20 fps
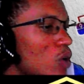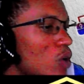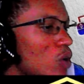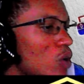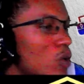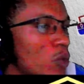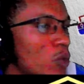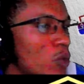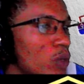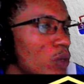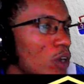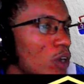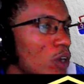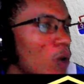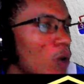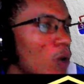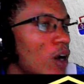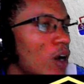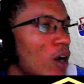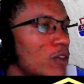we now
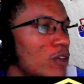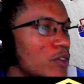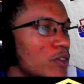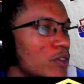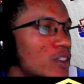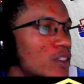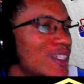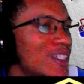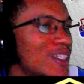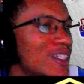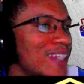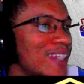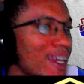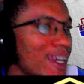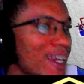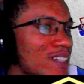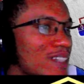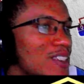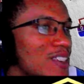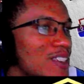have the
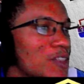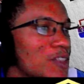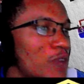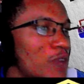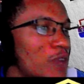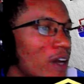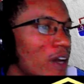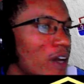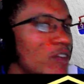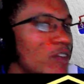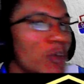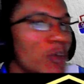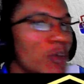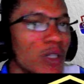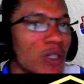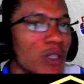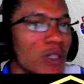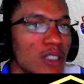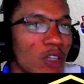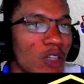next 5 numbers in
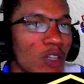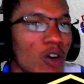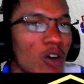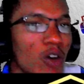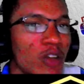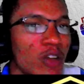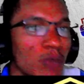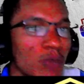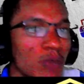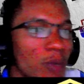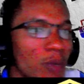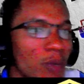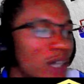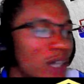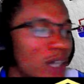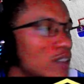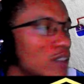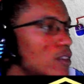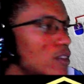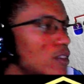our number pattern.
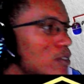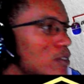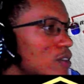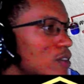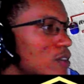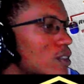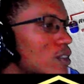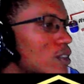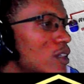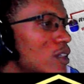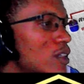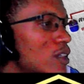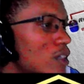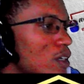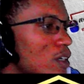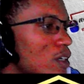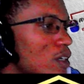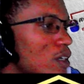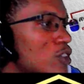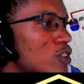
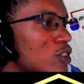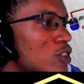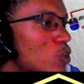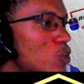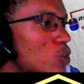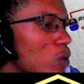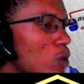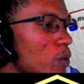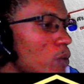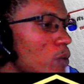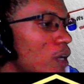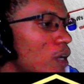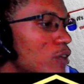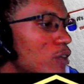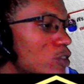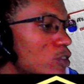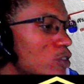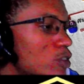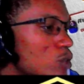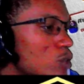So what we will have to do
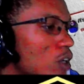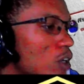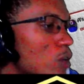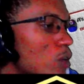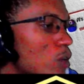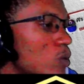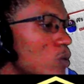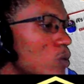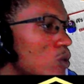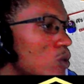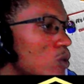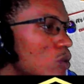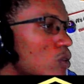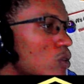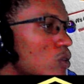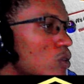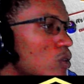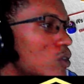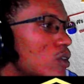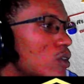now
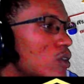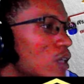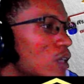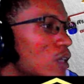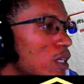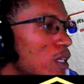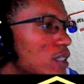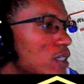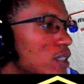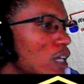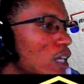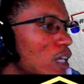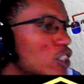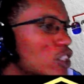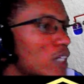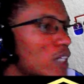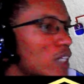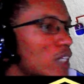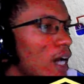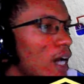is actually
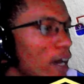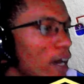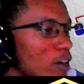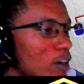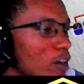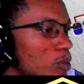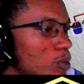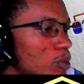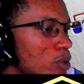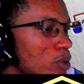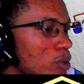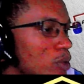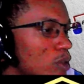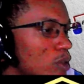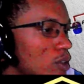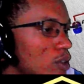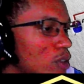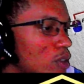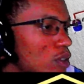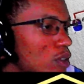add up
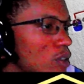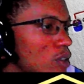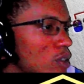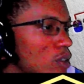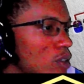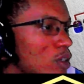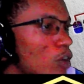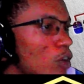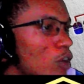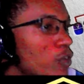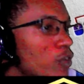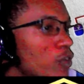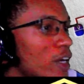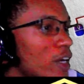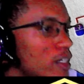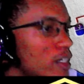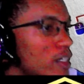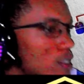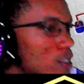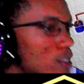or find the
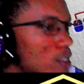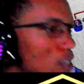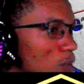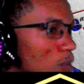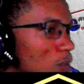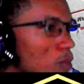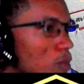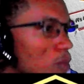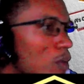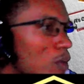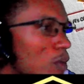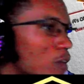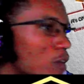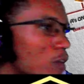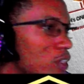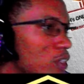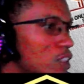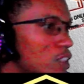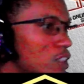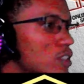sum of
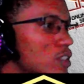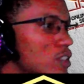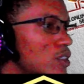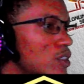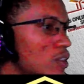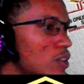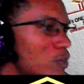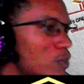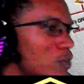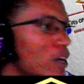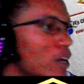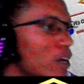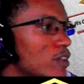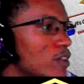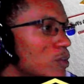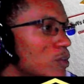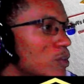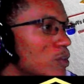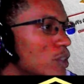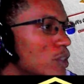these 5
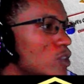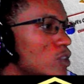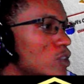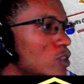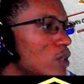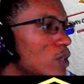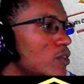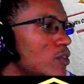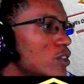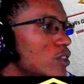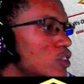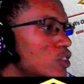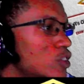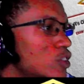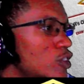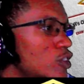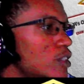numbers. So you have 33,